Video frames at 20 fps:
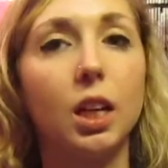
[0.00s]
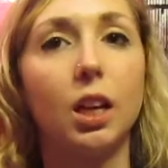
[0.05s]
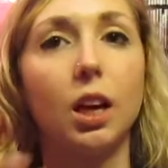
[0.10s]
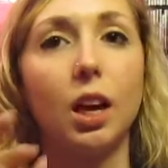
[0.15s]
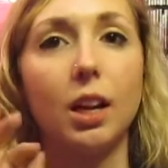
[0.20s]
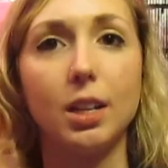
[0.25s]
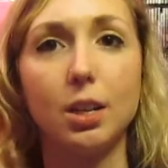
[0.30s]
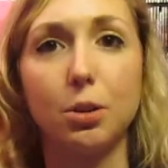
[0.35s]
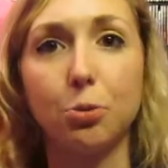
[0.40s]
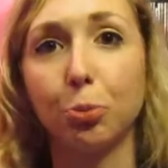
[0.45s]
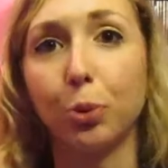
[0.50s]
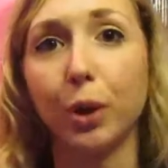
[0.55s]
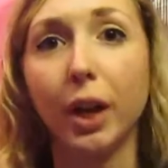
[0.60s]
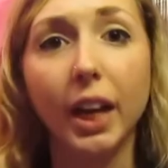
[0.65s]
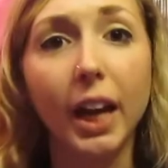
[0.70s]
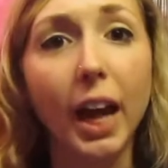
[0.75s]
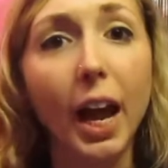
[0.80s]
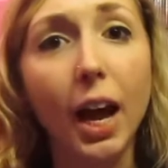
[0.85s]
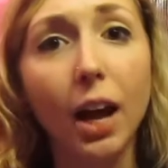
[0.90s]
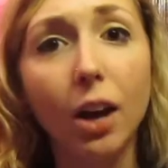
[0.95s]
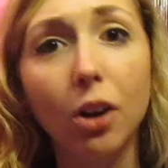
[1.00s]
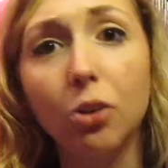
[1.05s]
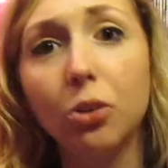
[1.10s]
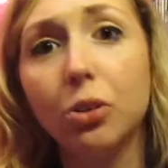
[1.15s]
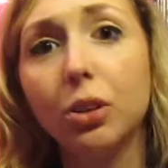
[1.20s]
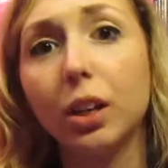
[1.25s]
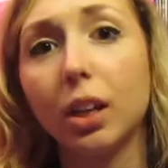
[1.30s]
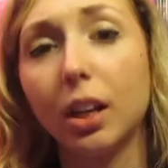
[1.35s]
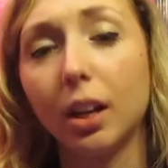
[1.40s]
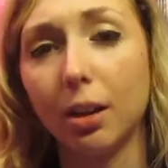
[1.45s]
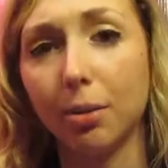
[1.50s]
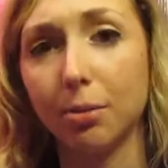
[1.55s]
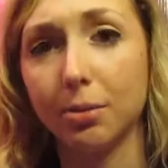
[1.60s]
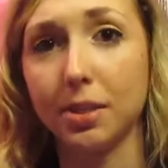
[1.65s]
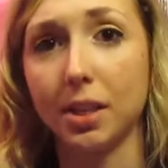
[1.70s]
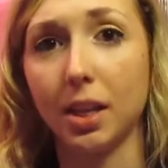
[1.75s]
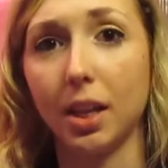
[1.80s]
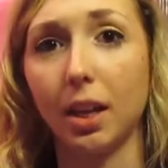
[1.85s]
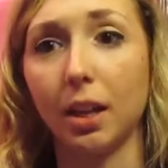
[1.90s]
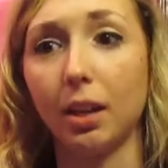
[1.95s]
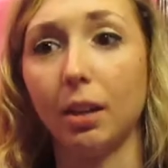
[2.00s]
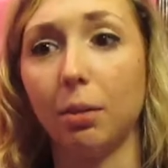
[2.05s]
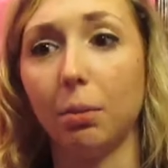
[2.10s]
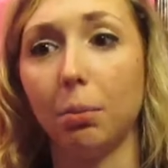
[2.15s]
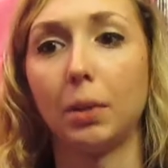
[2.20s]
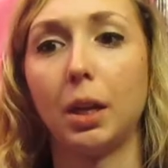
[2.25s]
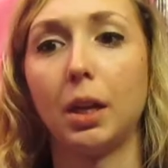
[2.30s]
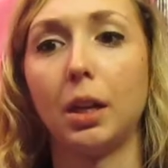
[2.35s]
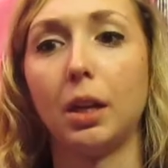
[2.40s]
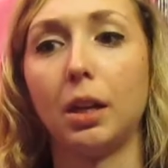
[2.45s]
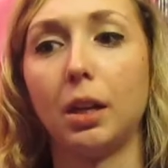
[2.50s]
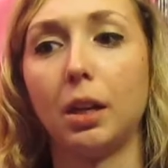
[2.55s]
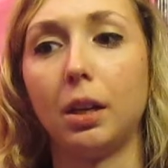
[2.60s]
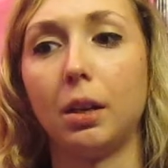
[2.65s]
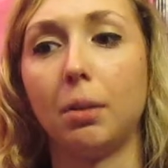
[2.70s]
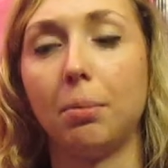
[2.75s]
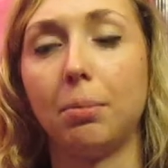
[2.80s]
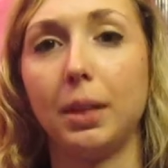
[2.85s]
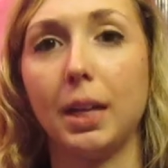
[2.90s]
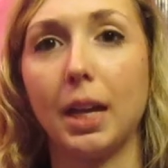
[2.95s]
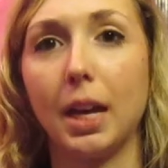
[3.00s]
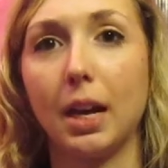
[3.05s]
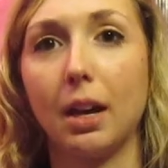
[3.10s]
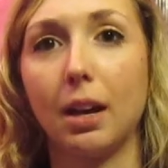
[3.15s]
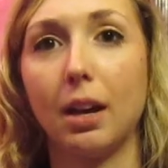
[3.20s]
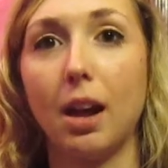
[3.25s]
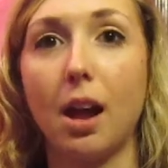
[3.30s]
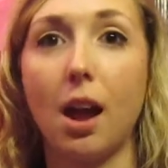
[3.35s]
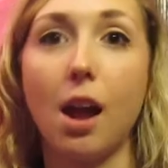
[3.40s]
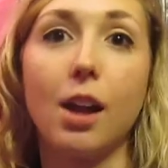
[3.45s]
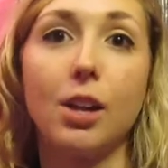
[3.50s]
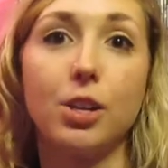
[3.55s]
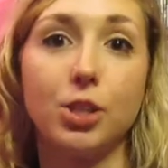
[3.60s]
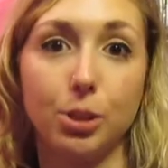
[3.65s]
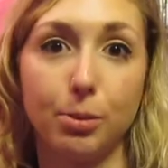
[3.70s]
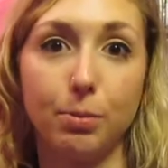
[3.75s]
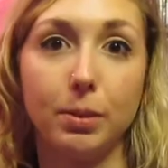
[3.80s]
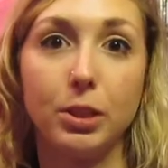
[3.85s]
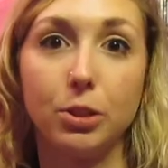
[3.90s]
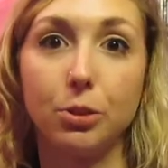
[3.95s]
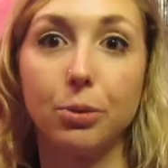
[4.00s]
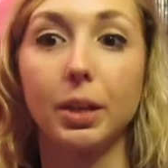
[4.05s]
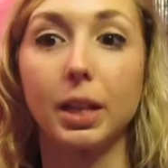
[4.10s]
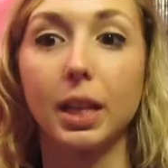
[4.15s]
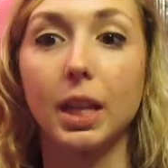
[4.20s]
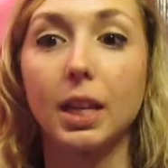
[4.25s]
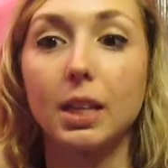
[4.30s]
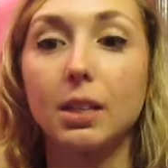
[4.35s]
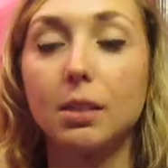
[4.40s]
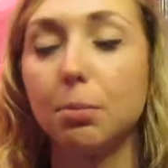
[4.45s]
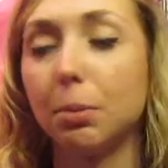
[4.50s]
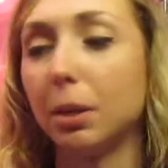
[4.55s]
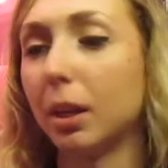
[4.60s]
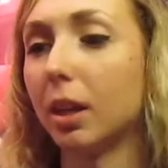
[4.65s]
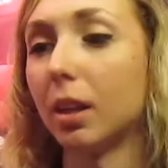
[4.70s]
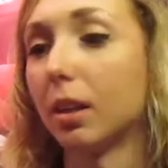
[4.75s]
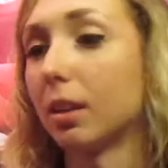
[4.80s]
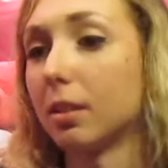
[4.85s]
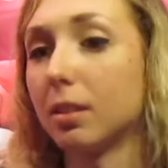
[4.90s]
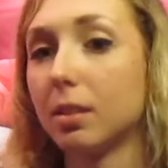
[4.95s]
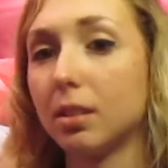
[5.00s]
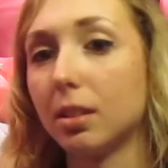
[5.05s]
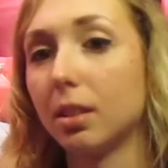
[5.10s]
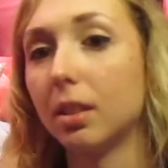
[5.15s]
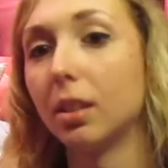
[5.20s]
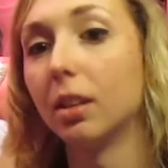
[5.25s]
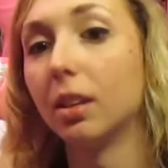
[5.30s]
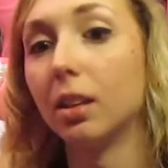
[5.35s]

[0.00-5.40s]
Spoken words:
I didn't break out. And I was like, yeah, I should be doing this because